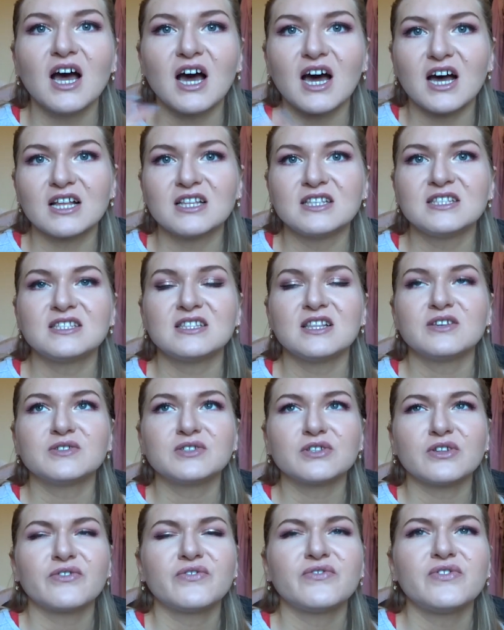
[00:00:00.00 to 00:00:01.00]
And there's
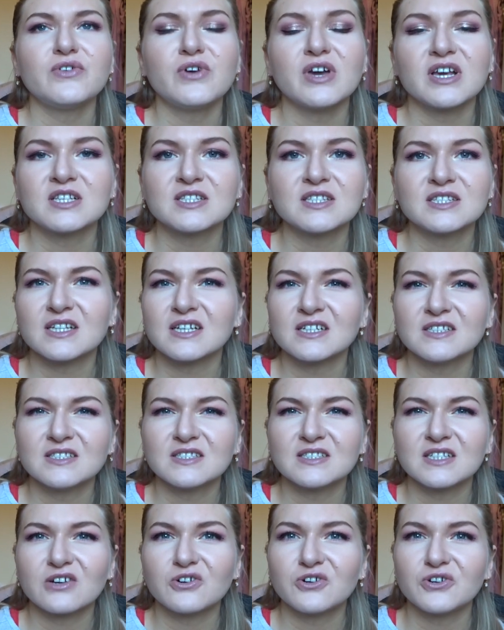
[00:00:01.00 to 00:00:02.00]
a few
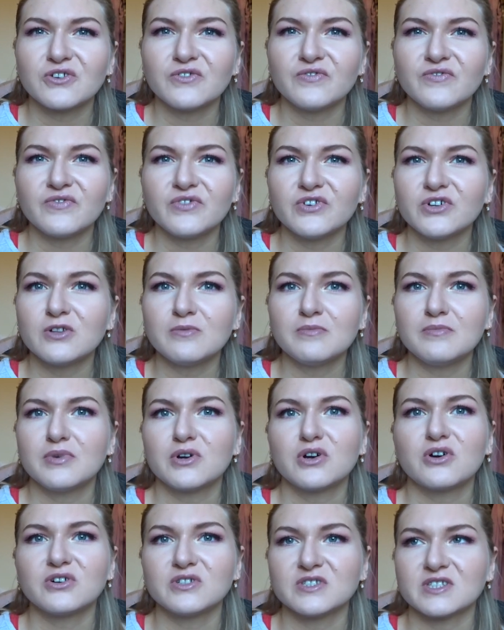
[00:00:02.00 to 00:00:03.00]
exercises I couldn't film
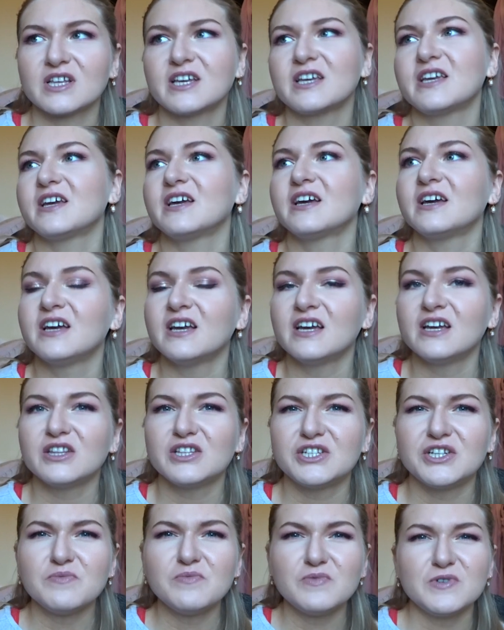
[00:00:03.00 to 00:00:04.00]
because like the
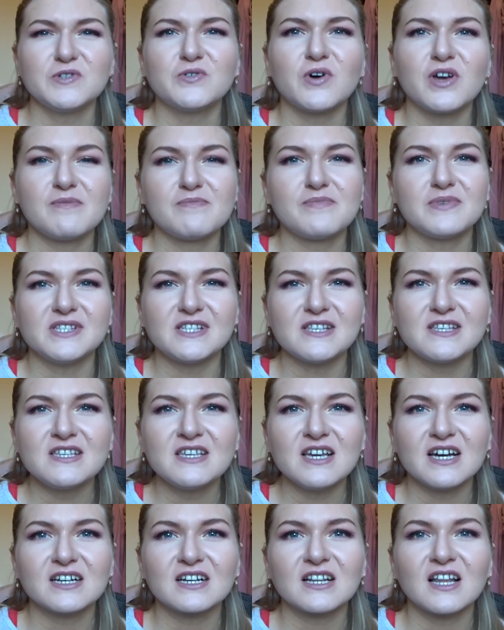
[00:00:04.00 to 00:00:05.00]
gym was quite busy,
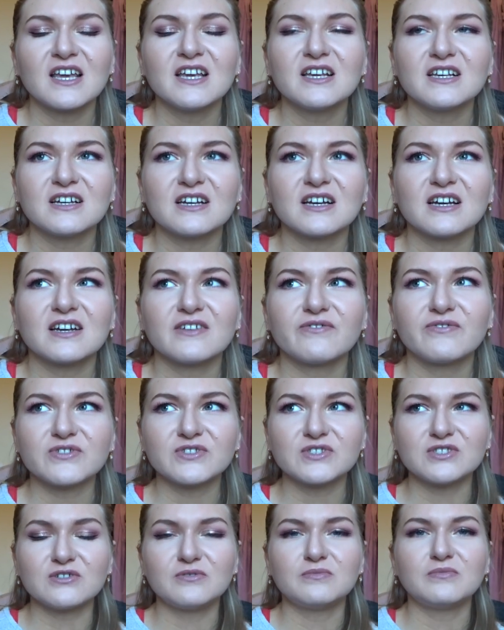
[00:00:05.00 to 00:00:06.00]
and like for
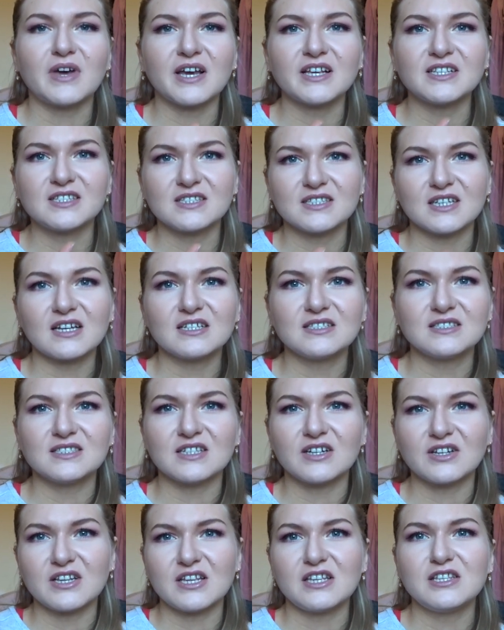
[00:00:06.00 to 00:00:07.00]
some exercises
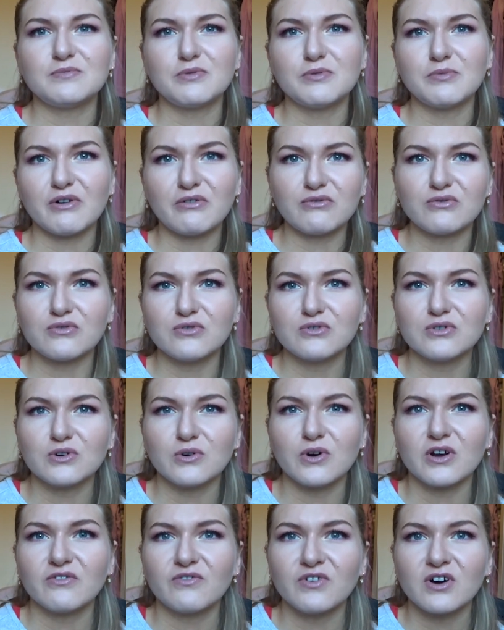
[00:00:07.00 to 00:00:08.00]
I'd need to put my phone
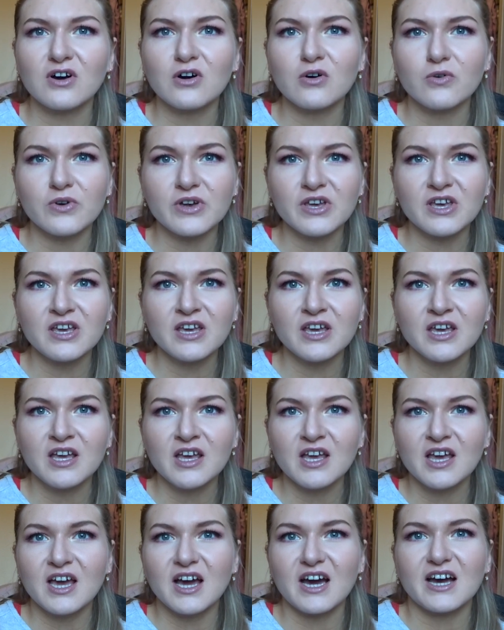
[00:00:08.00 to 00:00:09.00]
quite far away,
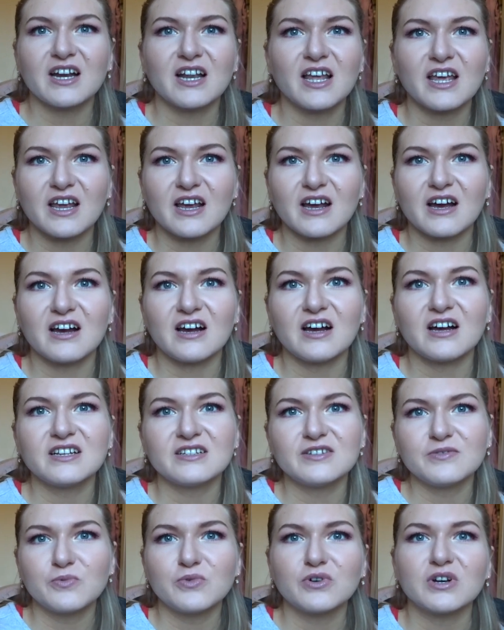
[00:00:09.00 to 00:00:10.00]
and like I
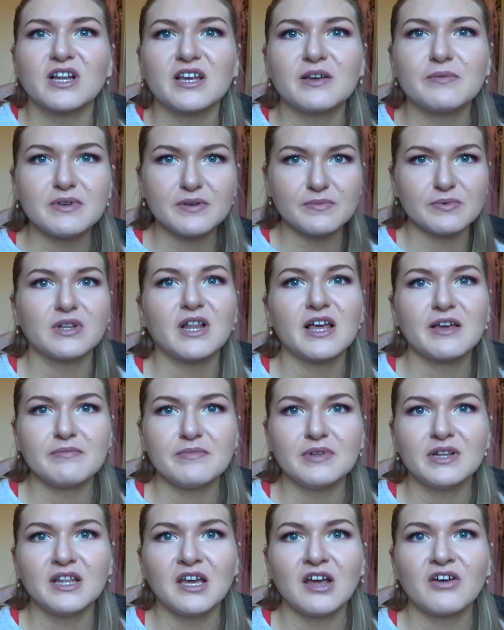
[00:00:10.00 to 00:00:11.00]
didn't want like people like
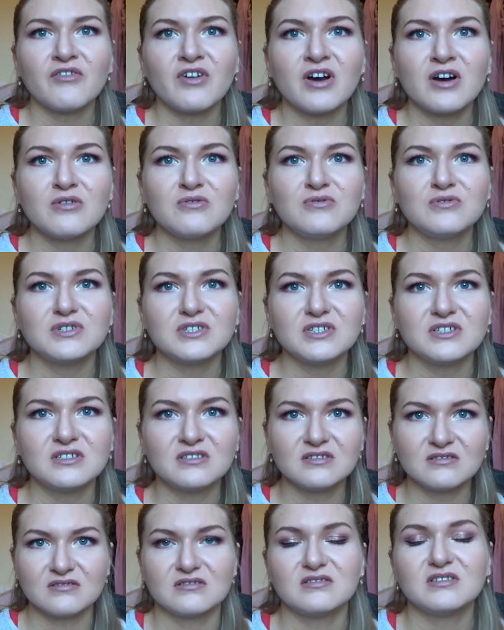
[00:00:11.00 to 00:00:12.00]
milling around
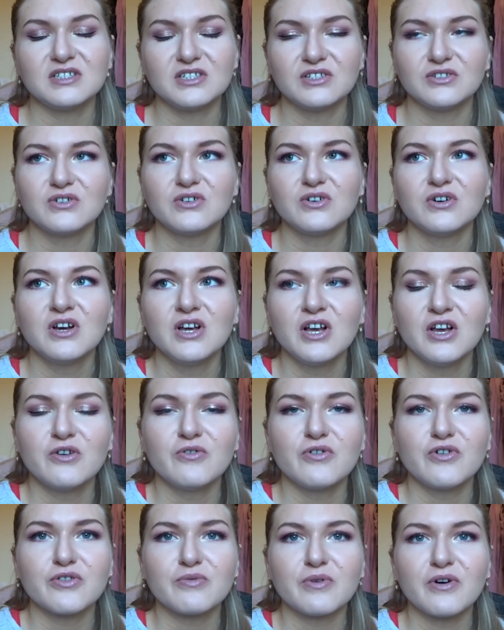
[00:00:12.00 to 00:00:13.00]
and you know
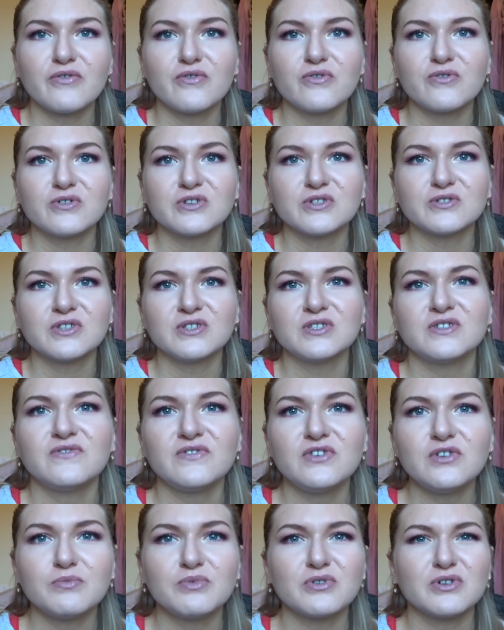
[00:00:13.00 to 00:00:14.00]
with my phone. So there's a
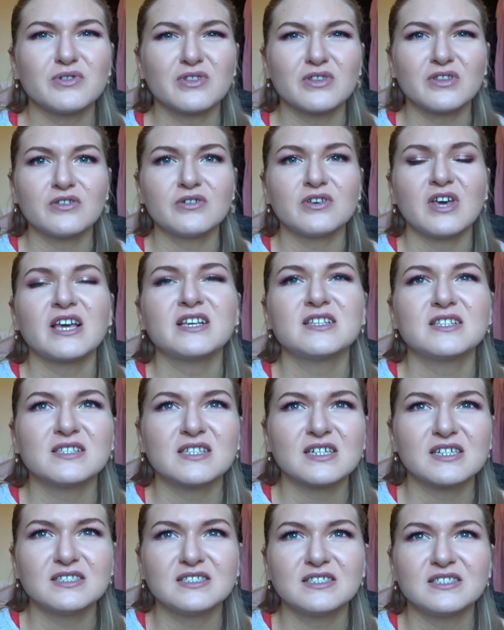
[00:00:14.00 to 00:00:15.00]
few, but the
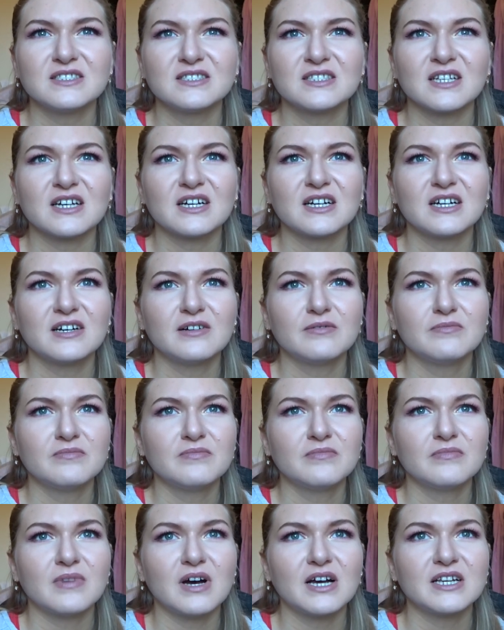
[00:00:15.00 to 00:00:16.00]
exercises
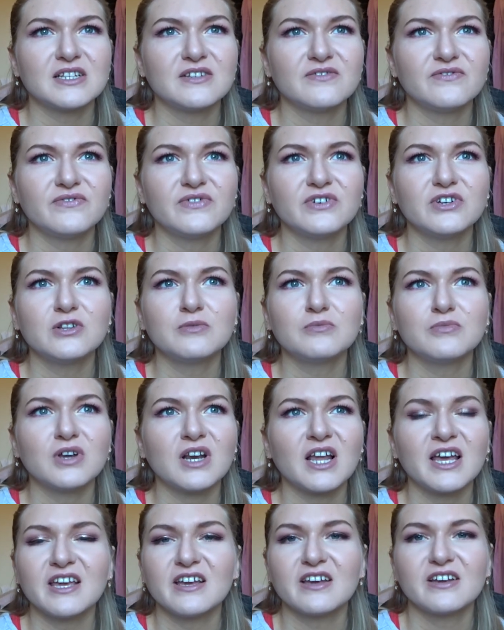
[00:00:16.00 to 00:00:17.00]
I didn't film were
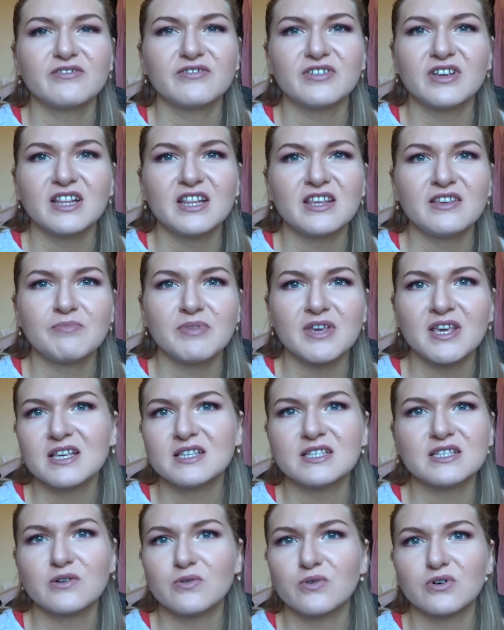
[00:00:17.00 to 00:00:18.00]
like really
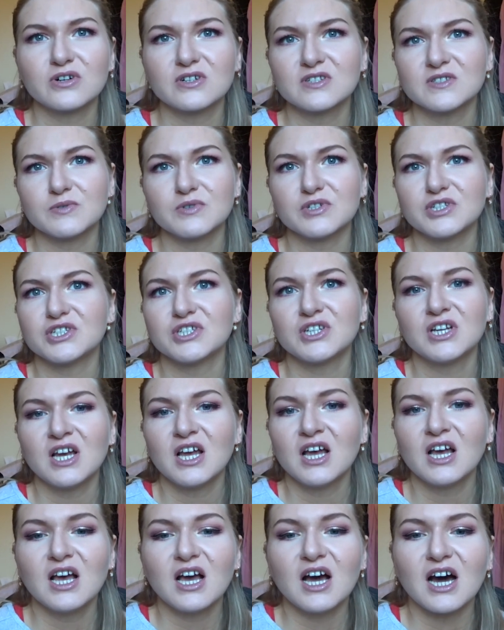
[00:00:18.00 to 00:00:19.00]
basic ones, which
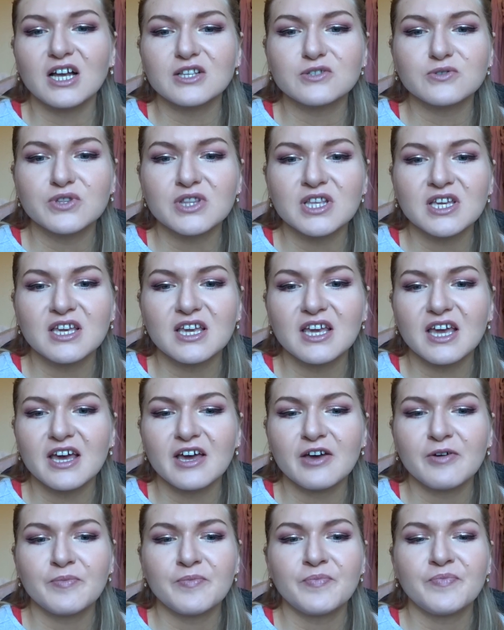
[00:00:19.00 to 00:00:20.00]
I don't think
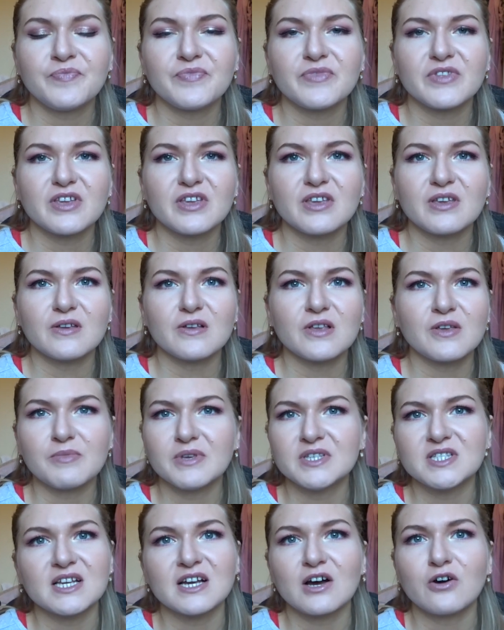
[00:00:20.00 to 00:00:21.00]
you're
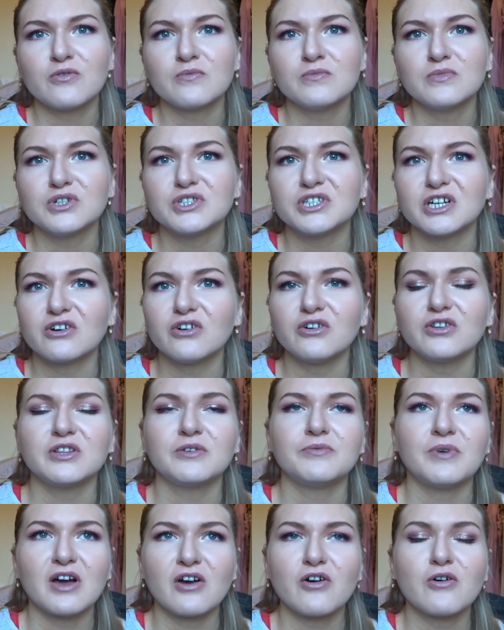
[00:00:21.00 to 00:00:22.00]
missing out on much. I
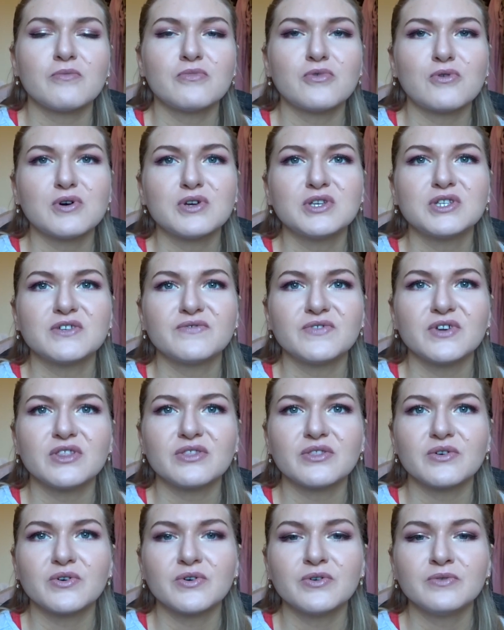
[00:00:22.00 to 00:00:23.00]
got most of
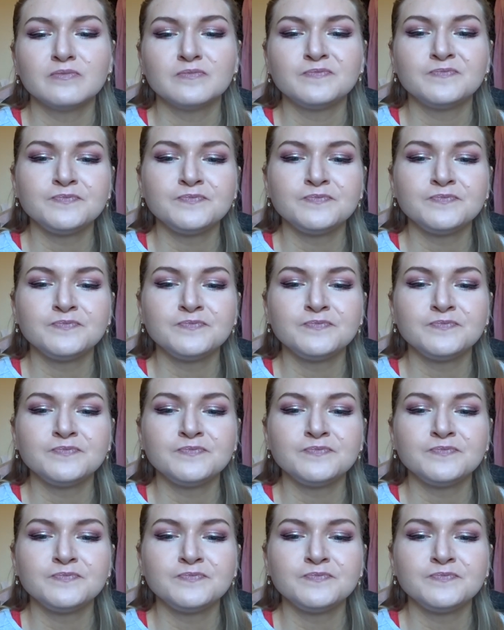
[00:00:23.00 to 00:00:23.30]
it though.